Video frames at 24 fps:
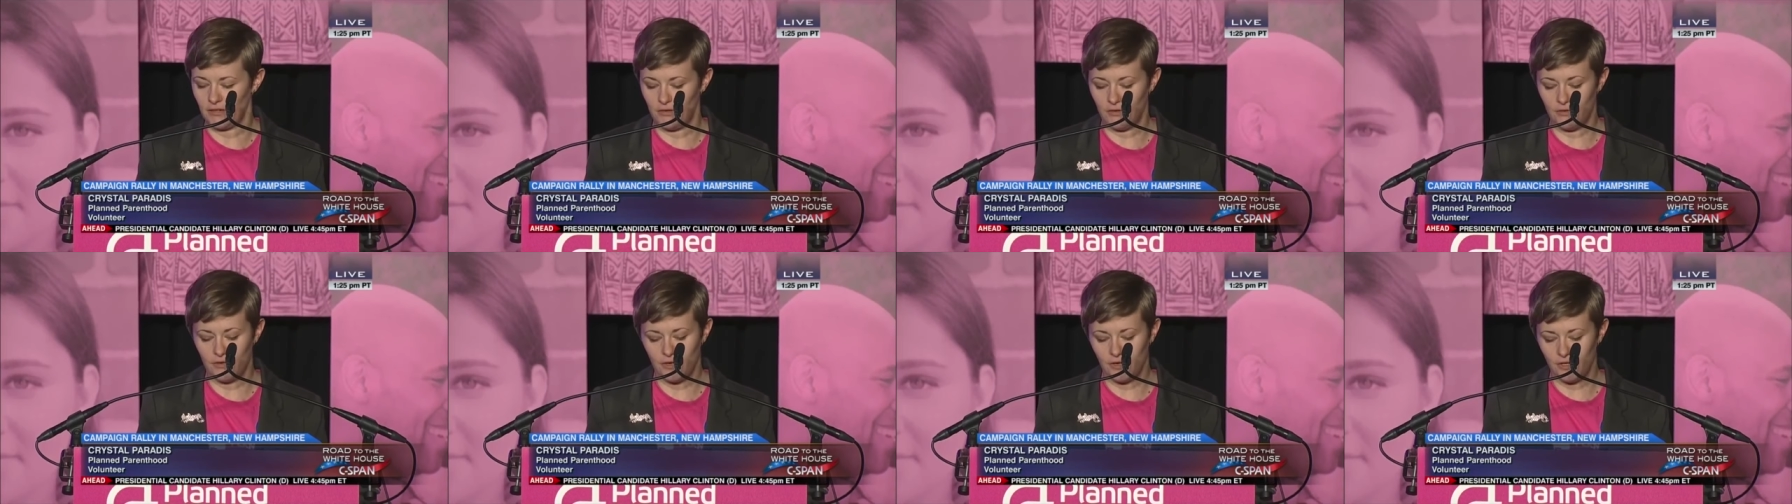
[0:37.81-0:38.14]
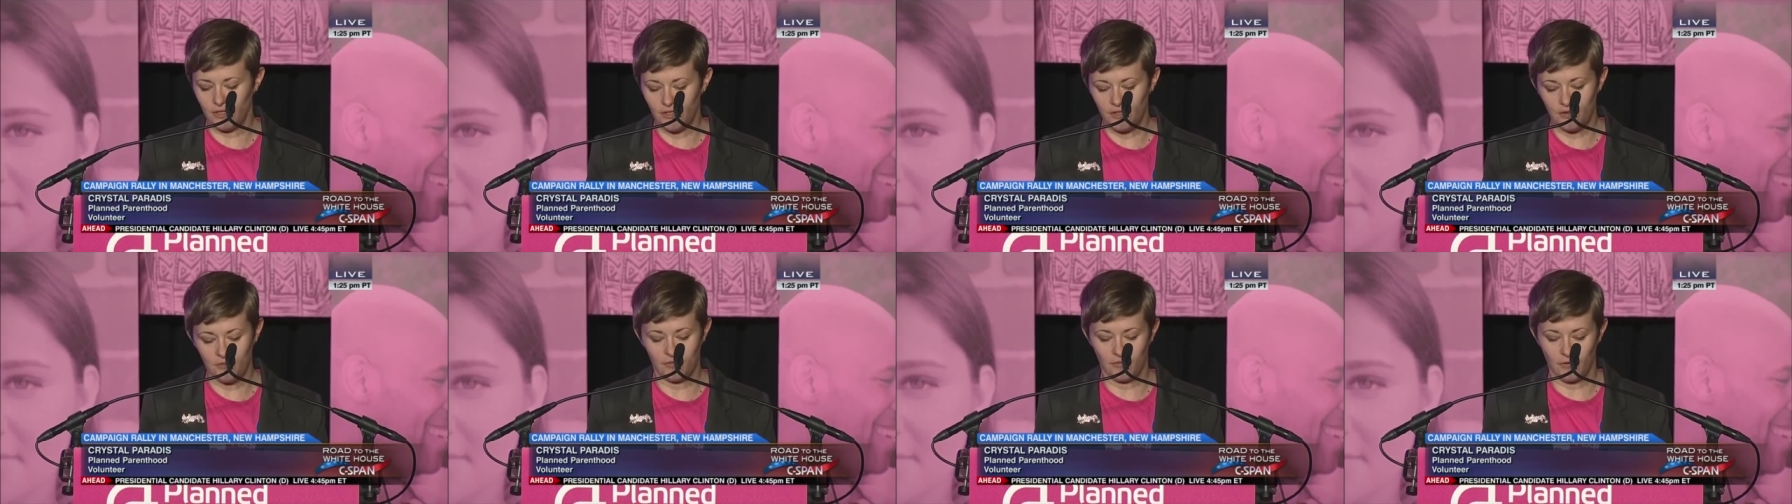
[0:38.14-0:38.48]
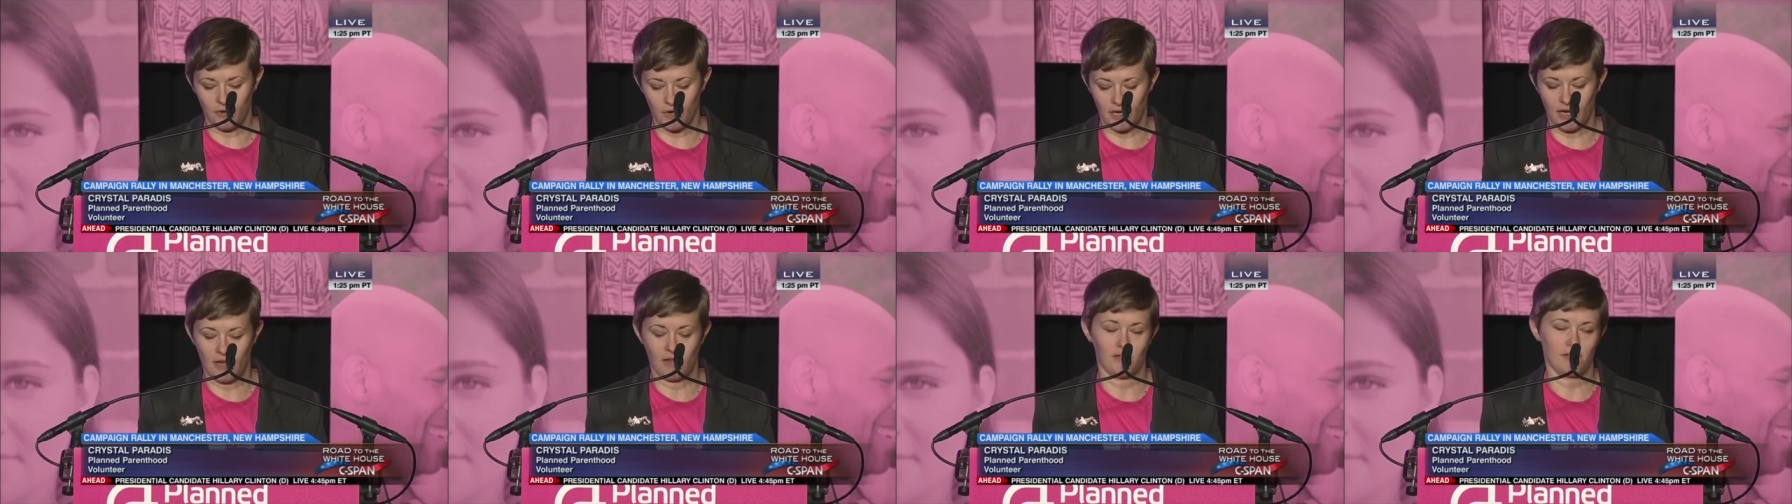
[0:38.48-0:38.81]
who couldn't
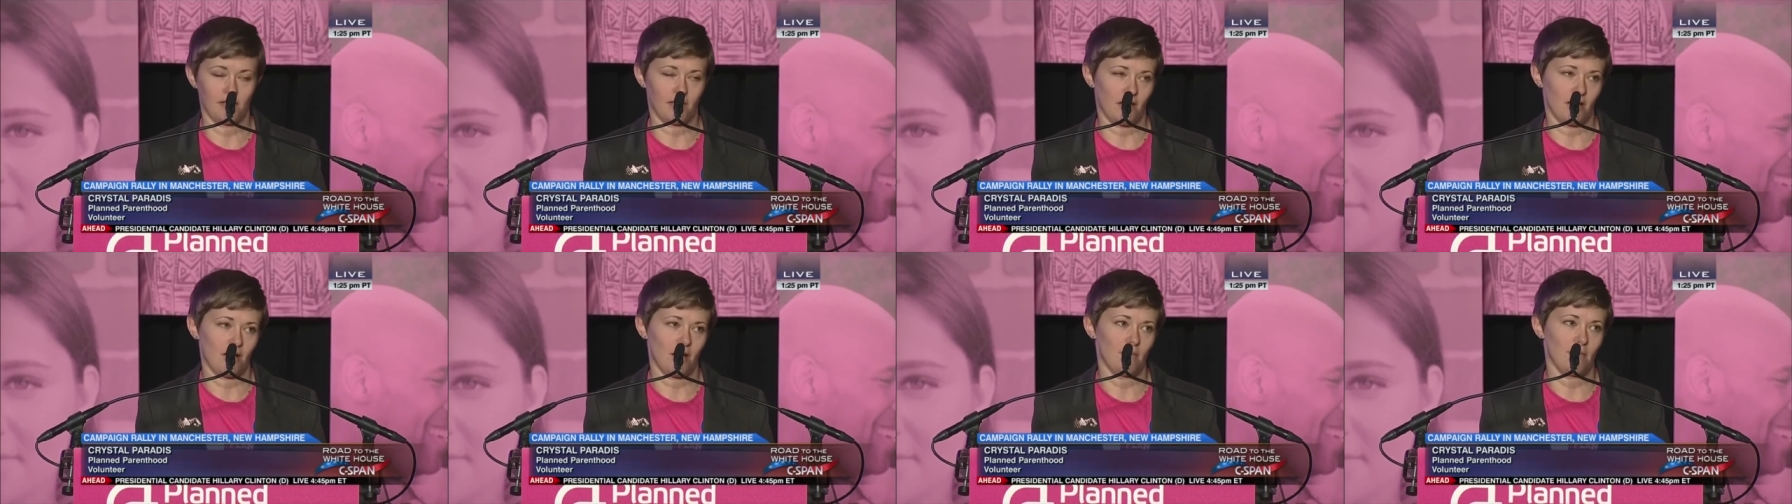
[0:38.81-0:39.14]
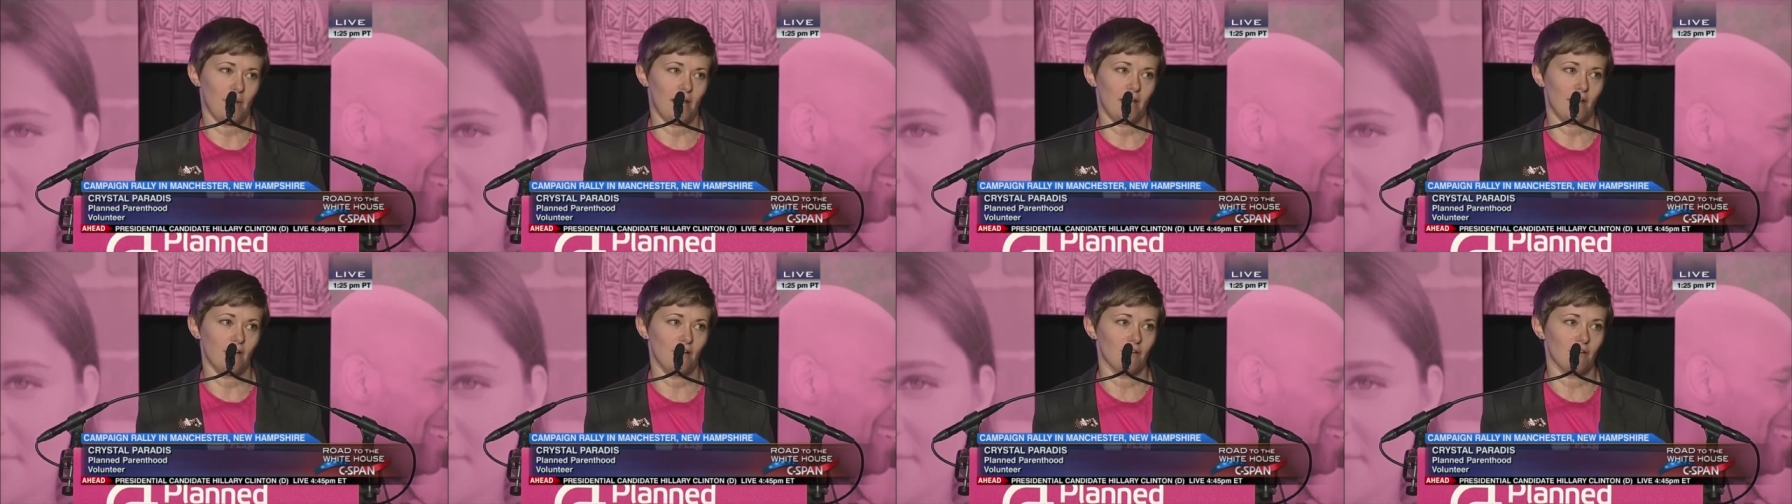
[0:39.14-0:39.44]
afford healthcare on my